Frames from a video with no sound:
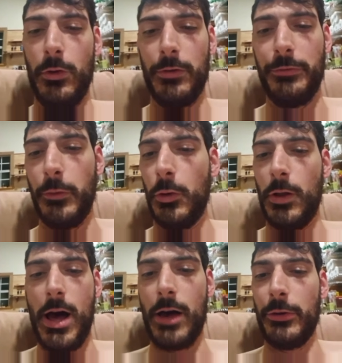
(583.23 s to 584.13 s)

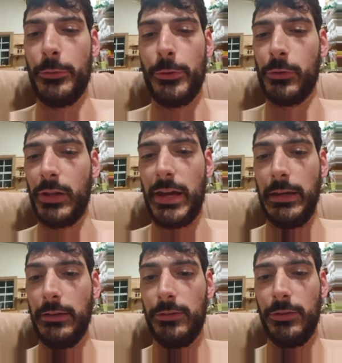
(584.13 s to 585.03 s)
full auto their
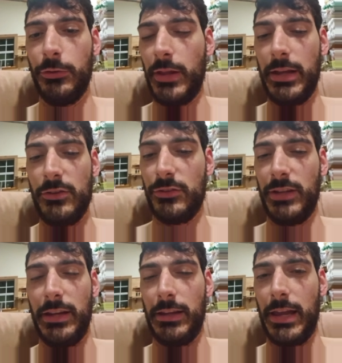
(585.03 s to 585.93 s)
legs, so they just
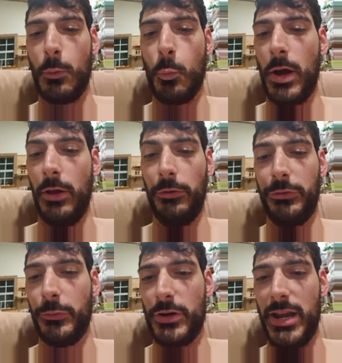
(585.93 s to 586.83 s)
get like
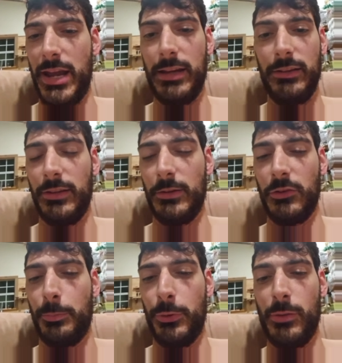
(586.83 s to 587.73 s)
welts for days, and
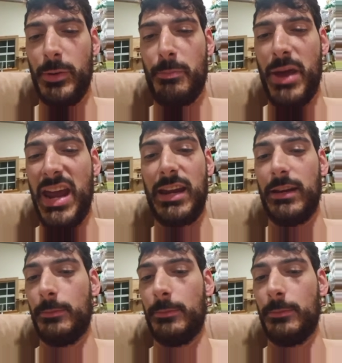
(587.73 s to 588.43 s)
just put them in pain.